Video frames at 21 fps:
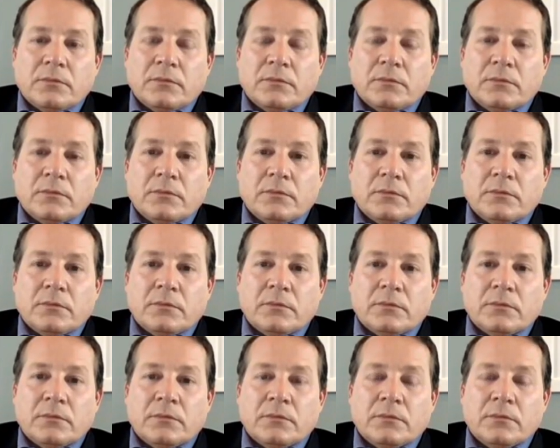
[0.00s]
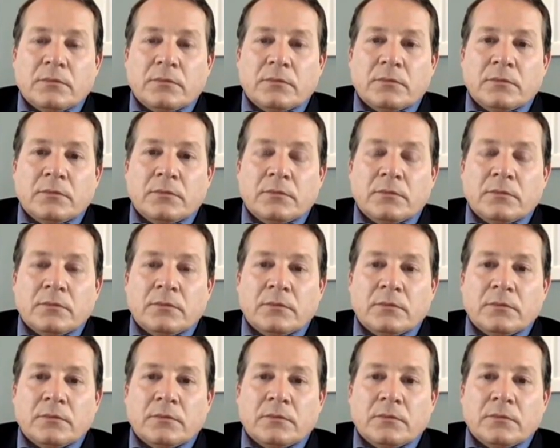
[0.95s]

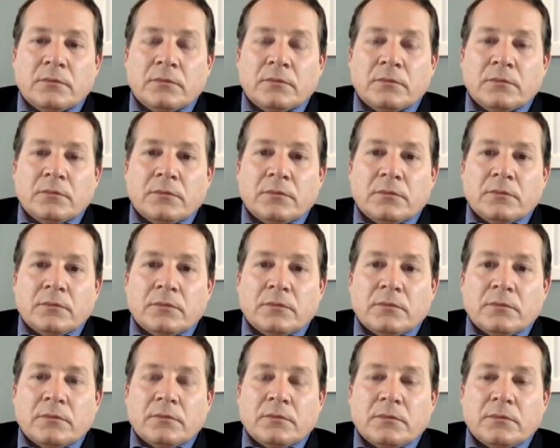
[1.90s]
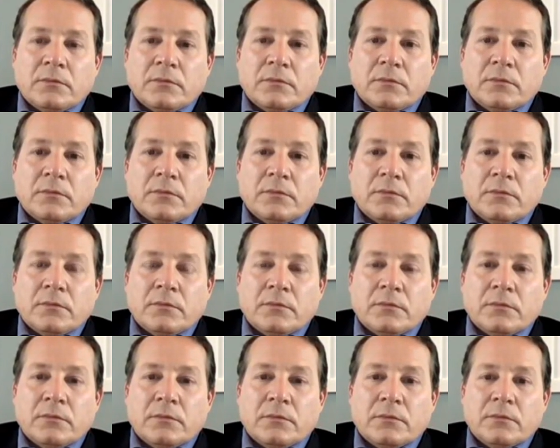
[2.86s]

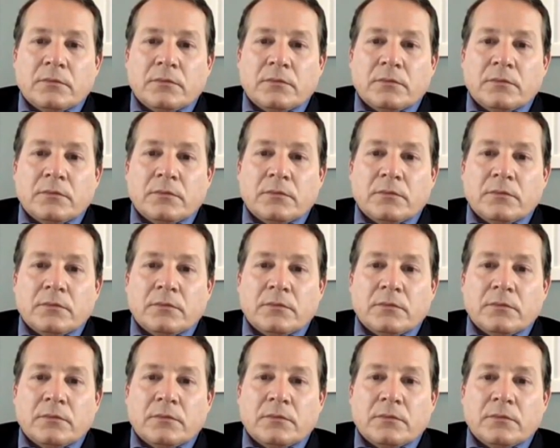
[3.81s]
The person shown says nothing.